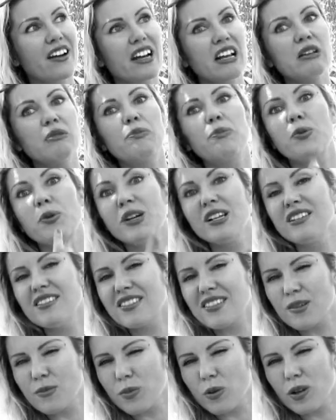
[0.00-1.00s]
in
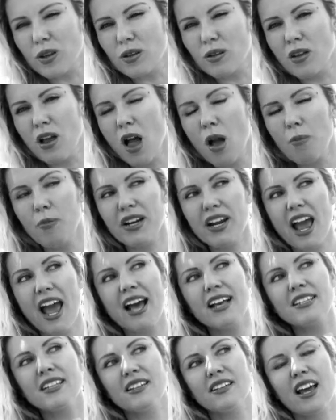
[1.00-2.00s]
principle. But
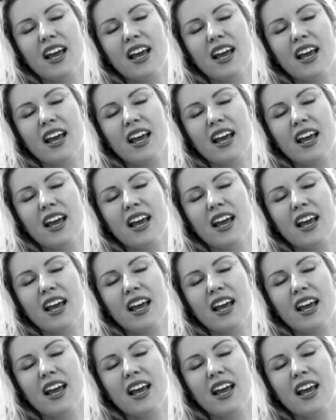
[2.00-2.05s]
as a